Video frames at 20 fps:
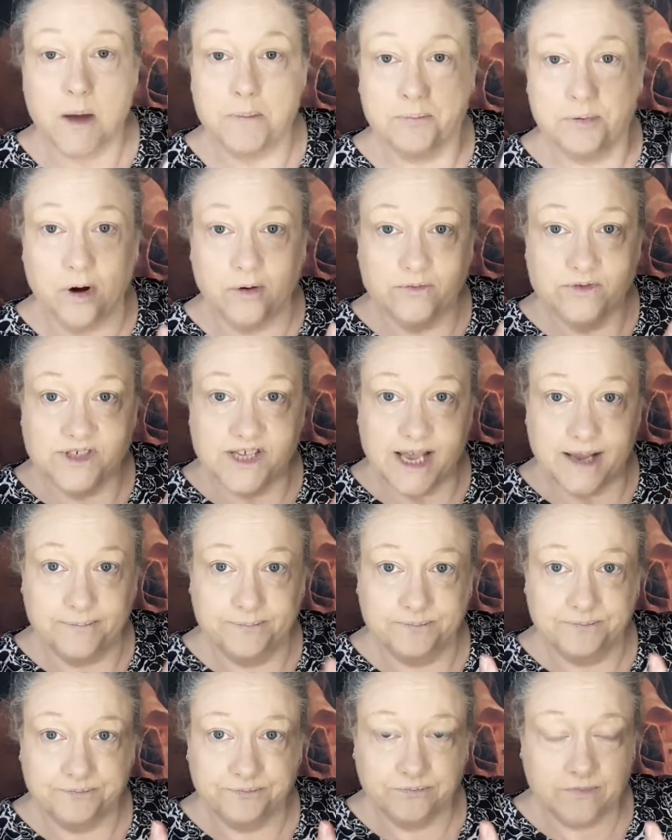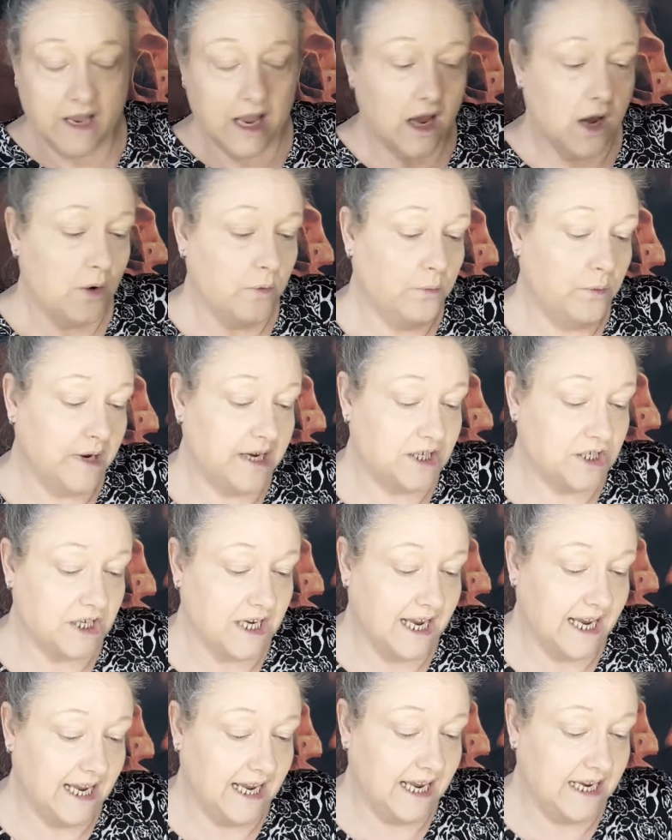bronzer,
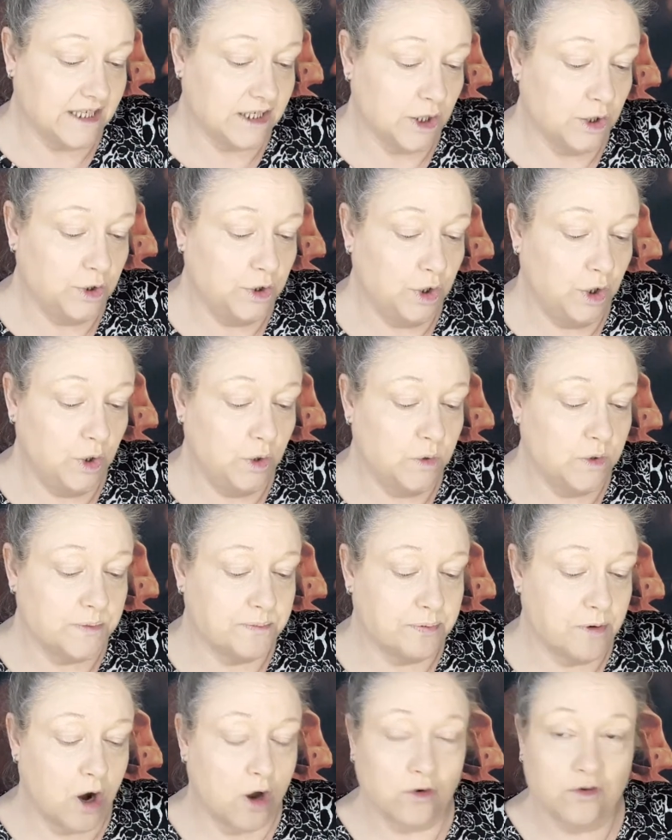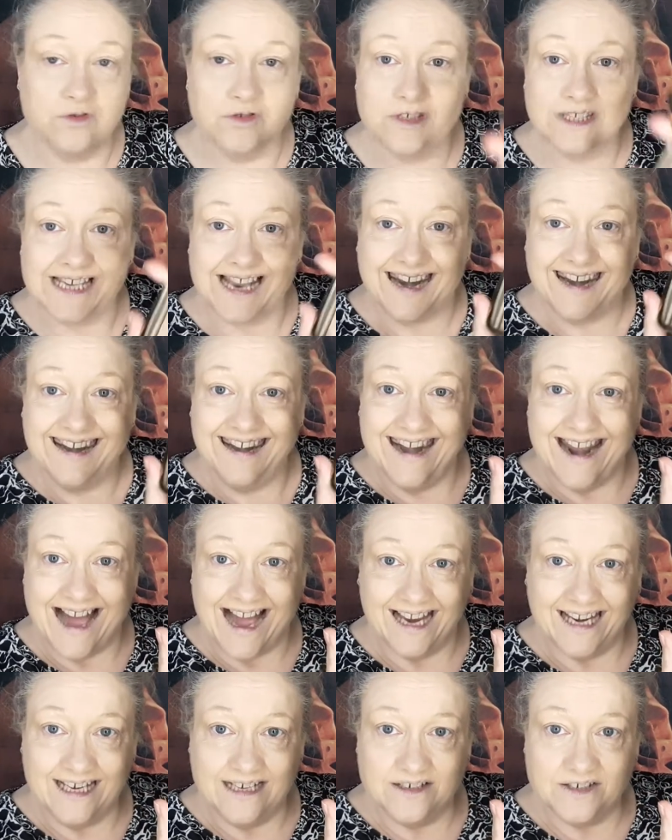which is Nude Bronze
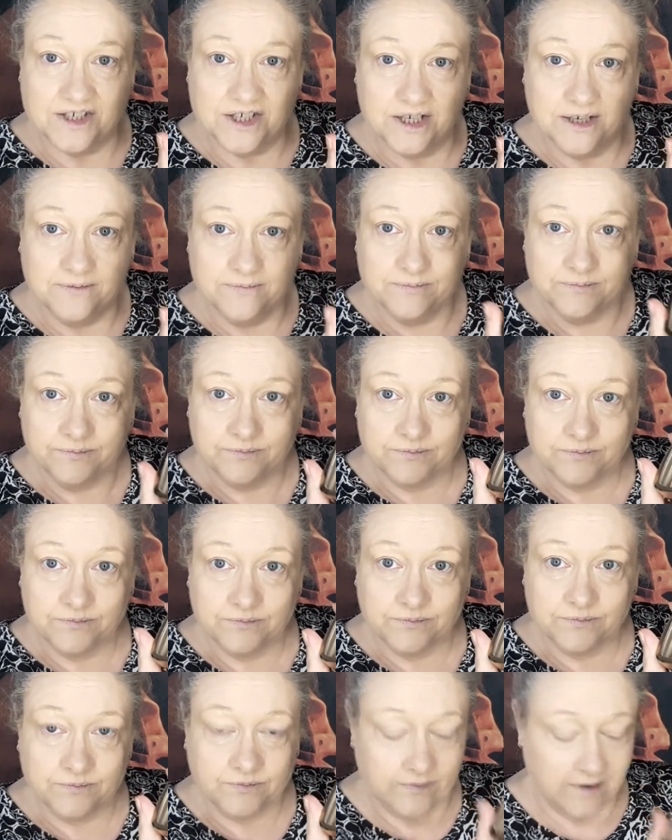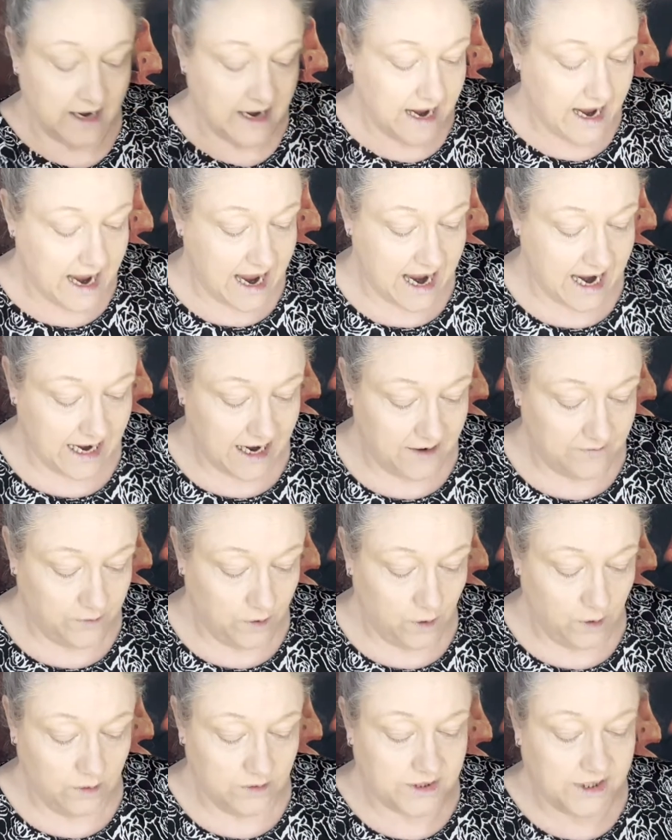Light. And
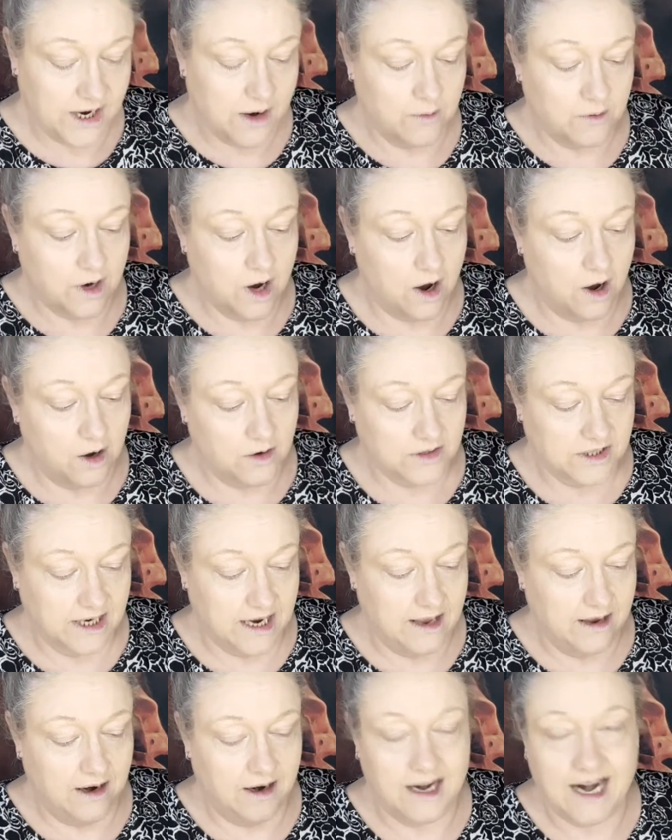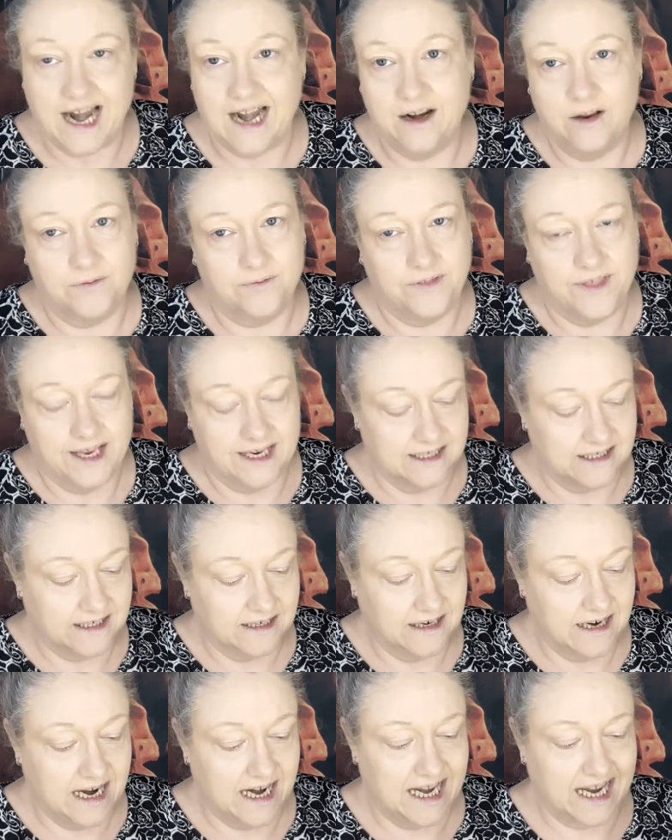I've also got, and I love
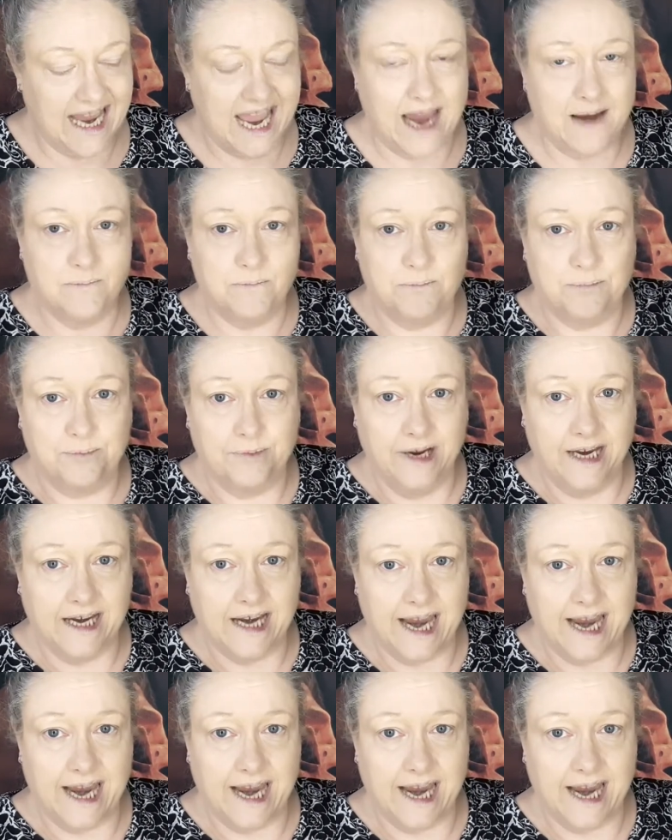this, and it came